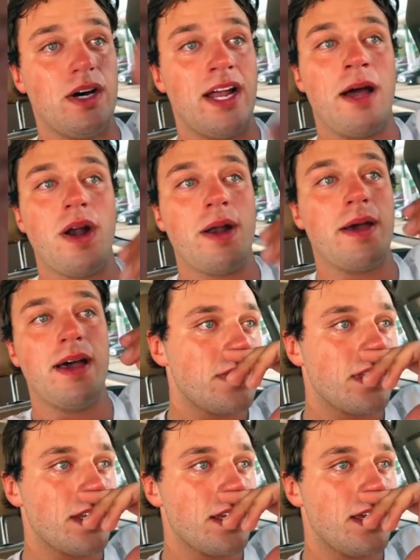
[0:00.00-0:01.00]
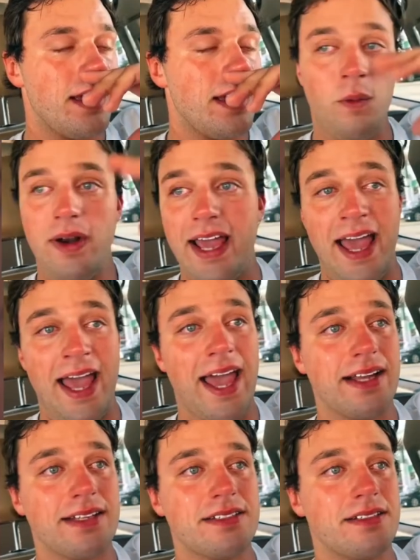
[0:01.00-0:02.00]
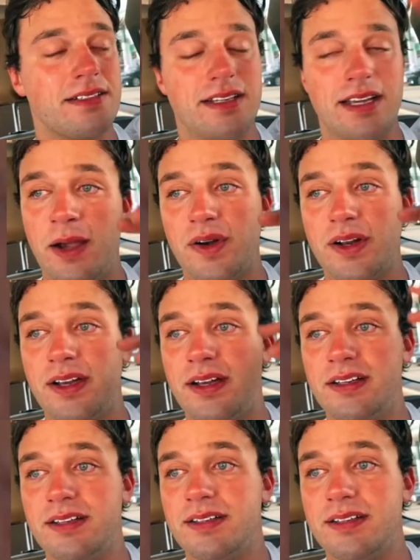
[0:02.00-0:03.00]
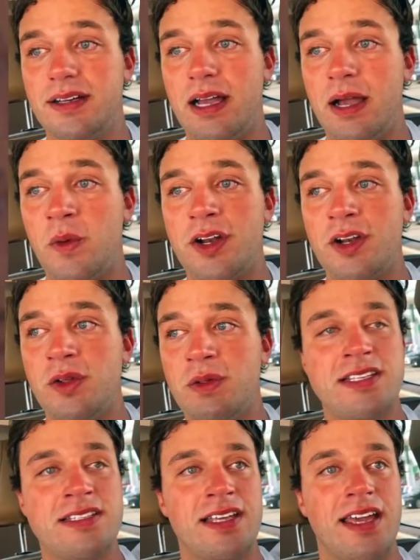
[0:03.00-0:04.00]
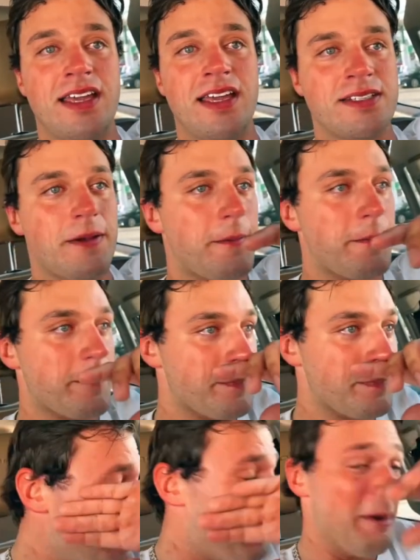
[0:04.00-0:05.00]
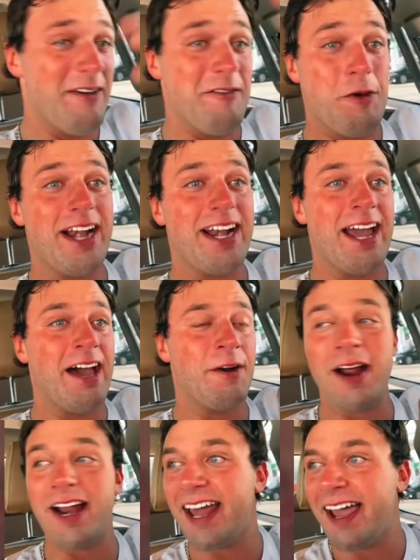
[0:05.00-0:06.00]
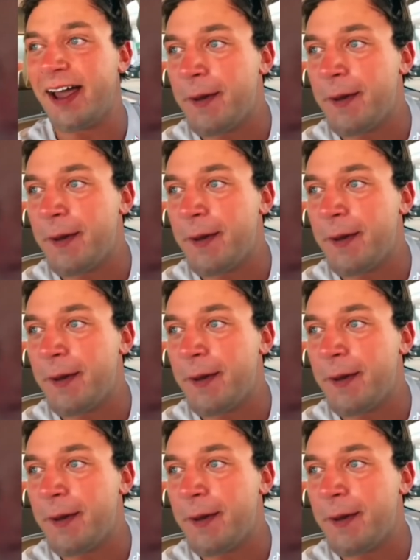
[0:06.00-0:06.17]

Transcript: And I wanna act. I wanna do these things. I'm gonna break down right now.